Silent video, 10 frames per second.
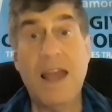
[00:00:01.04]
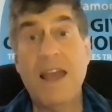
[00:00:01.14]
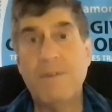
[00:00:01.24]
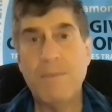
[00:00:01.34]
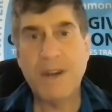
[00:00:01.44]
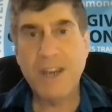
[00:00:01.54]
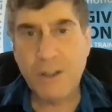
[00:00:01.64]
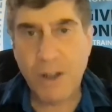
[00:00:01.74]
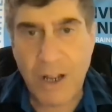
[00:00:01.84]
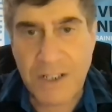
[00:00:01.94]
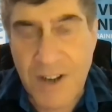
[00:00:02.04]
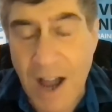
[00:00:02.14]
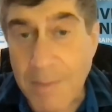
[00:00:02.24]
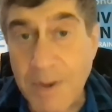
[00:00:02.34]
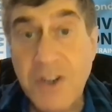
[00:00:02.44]
Hey, everybody, Claude
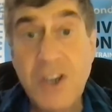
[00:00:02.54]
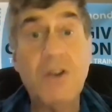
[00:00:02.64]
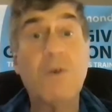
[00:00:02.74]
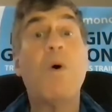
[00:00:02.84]
Diamond here.